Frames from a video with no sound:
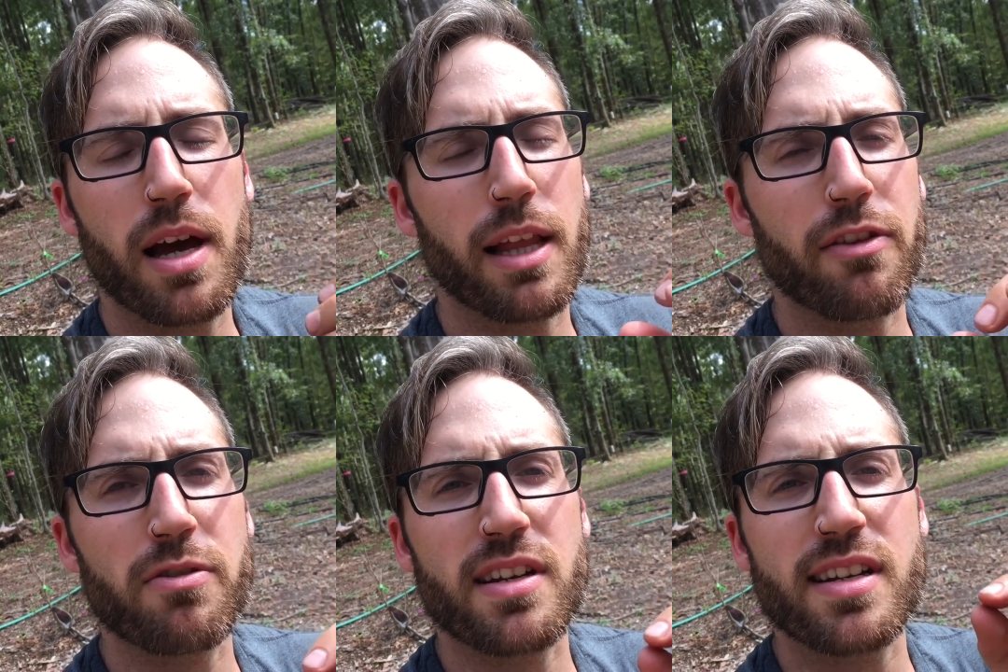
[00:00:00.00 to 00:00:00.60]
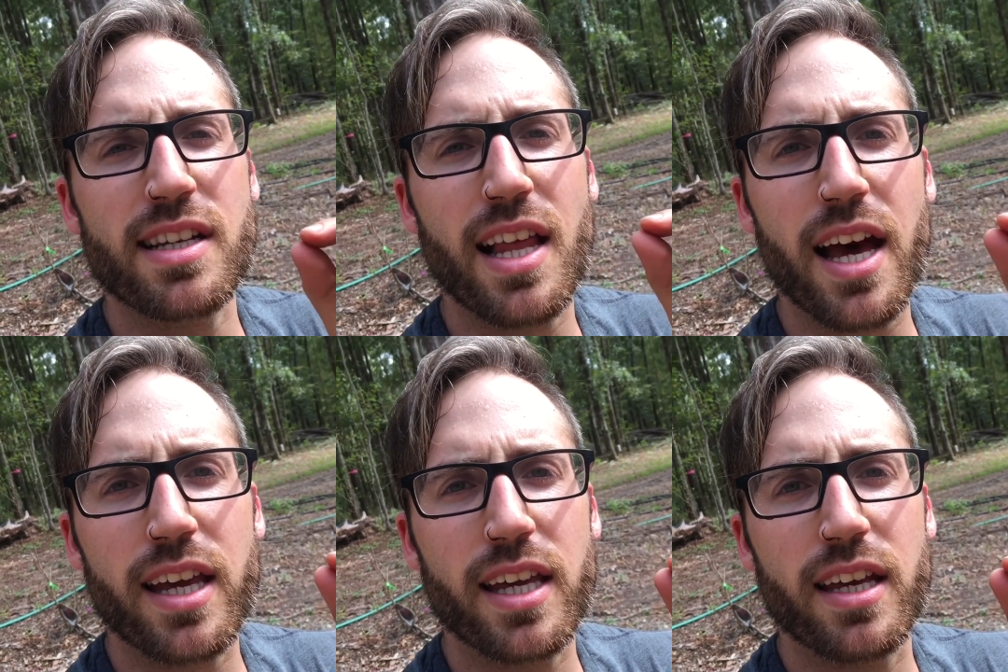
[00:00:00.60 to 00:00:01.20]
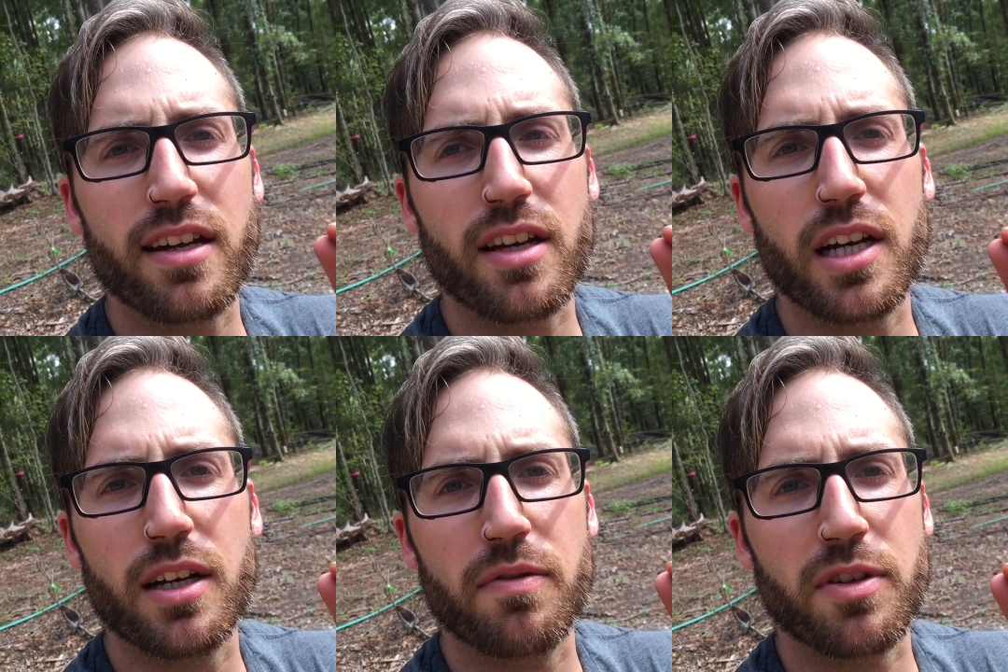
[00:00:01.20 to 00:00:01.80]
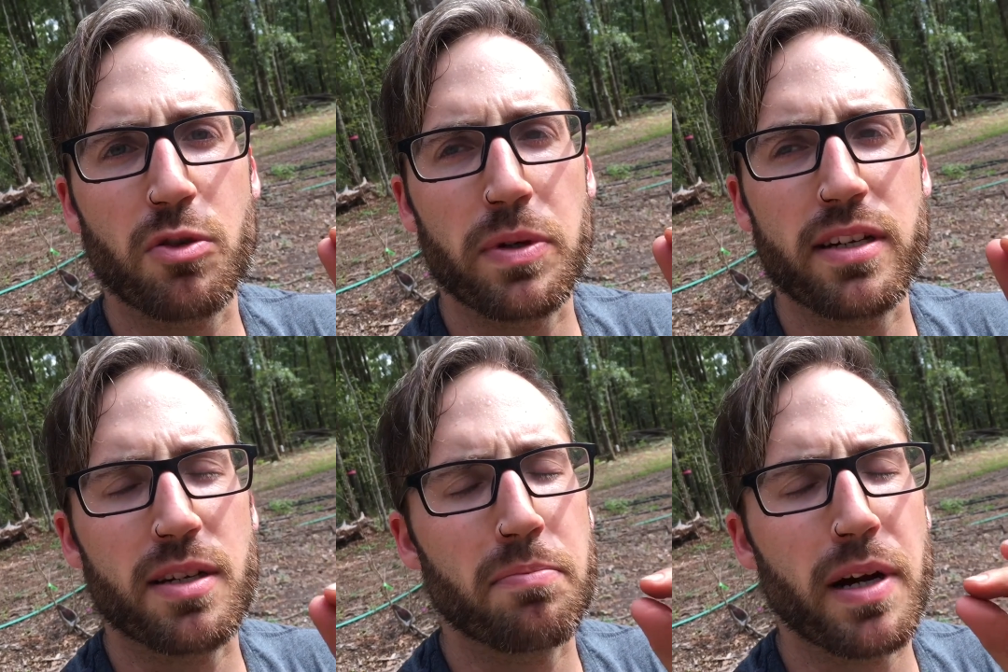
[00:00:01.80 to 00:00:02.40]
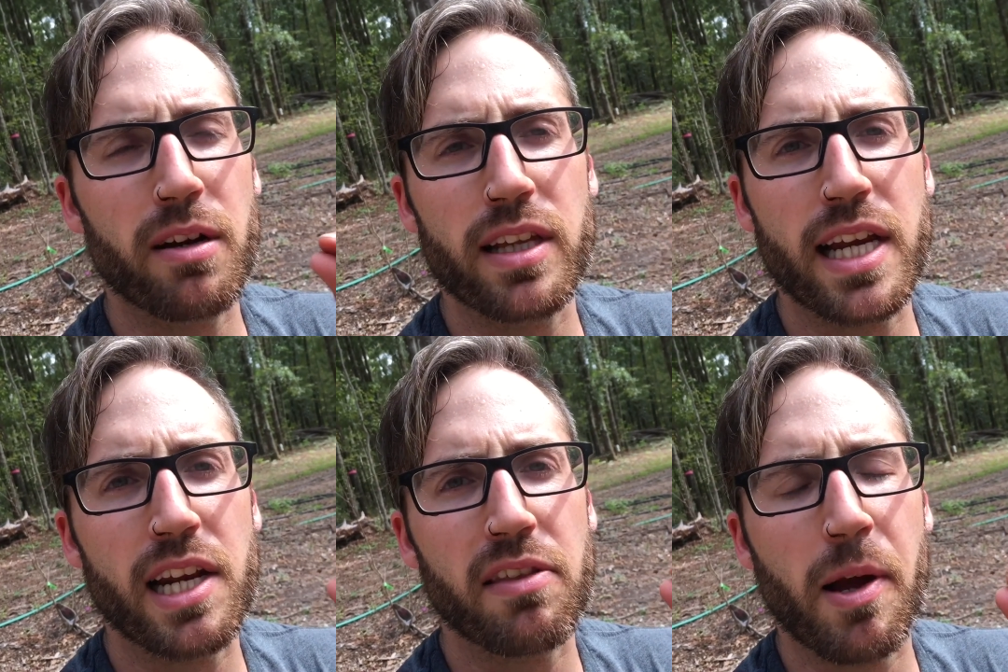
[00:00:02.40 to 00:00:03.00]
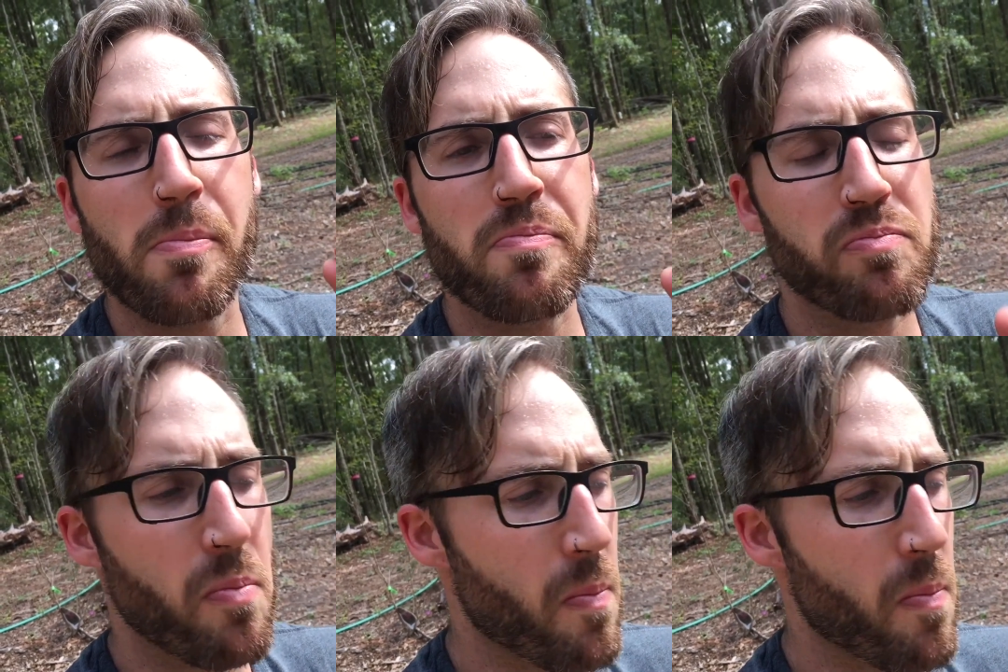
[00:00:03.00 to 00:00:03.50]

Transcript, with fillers: Like there's a slight hint of sweetness, barely anything.